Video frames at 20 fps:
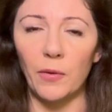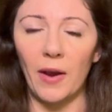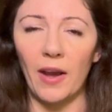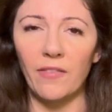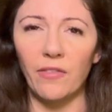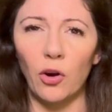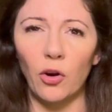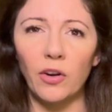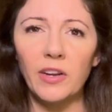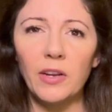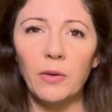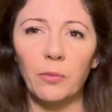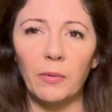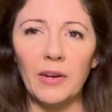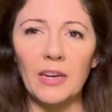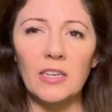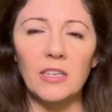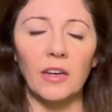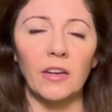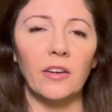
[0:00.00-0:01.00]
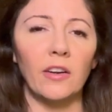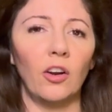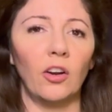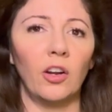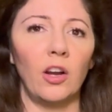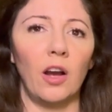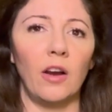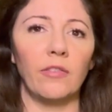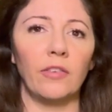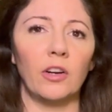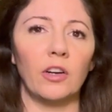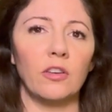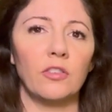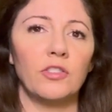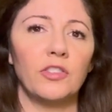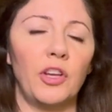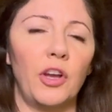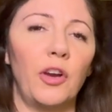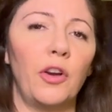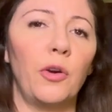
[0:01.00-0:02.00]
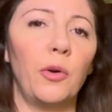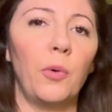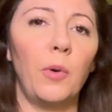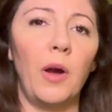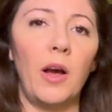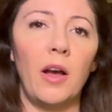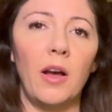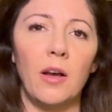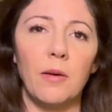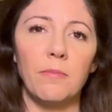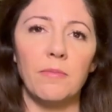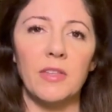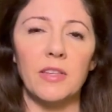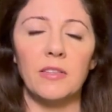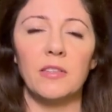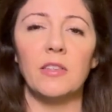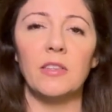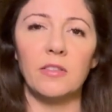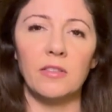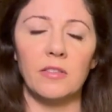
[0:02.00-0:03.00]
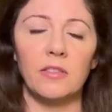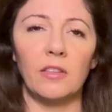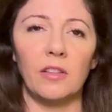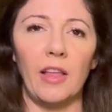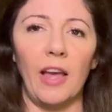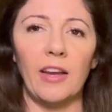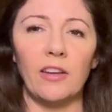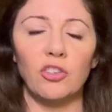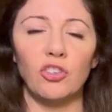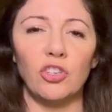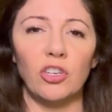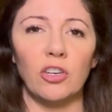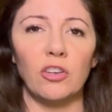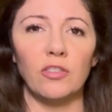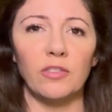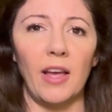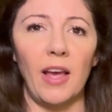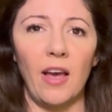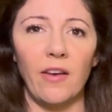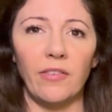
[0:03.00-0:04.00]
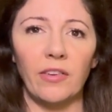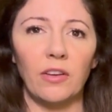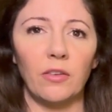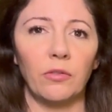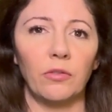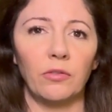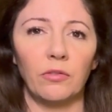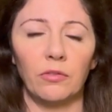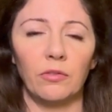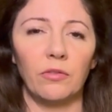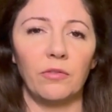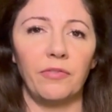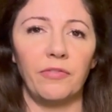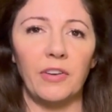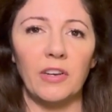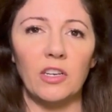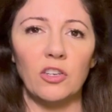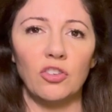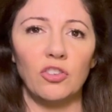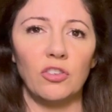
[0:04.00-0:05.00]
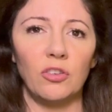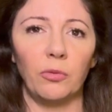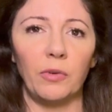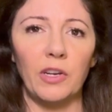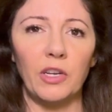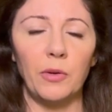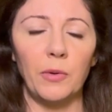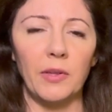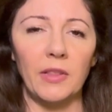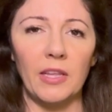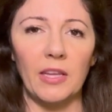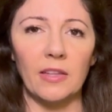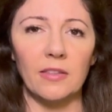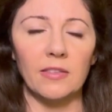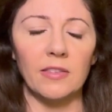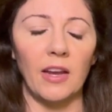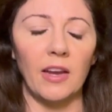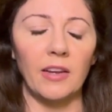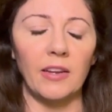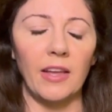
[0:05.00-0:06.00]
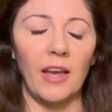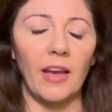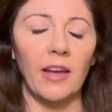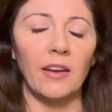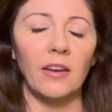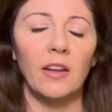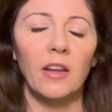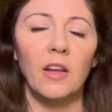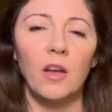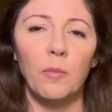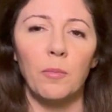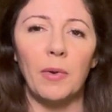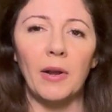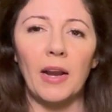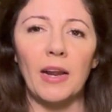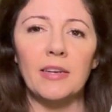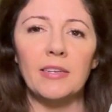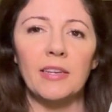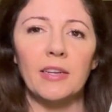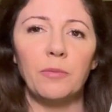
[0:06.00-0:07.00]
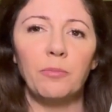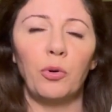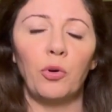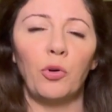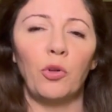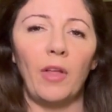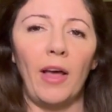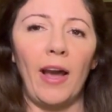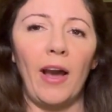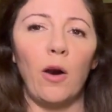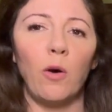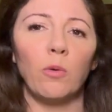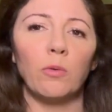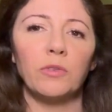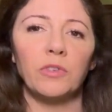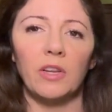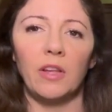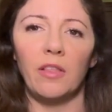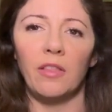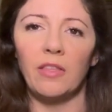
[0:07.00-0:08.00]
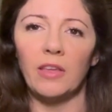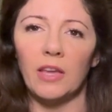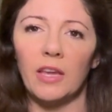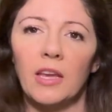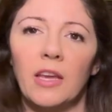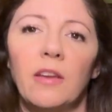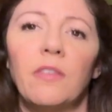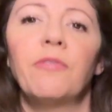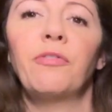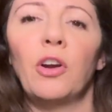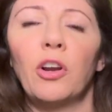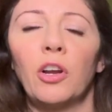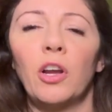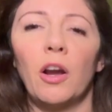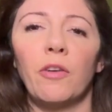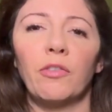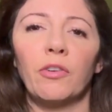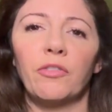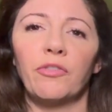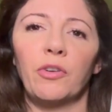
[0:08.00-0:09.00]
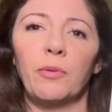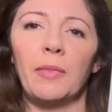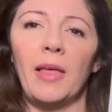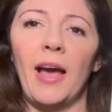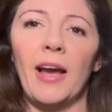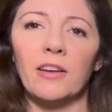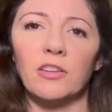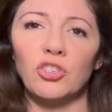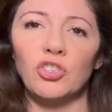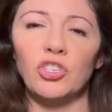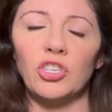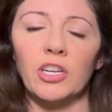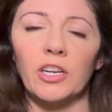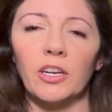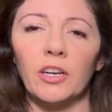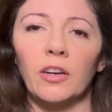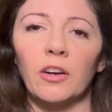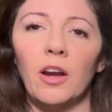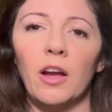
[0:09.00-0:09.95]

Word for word: I've already redone our cover. So um, this is last year's. I haven't finished redoing the inside yet but I did pull out the front cover from last year.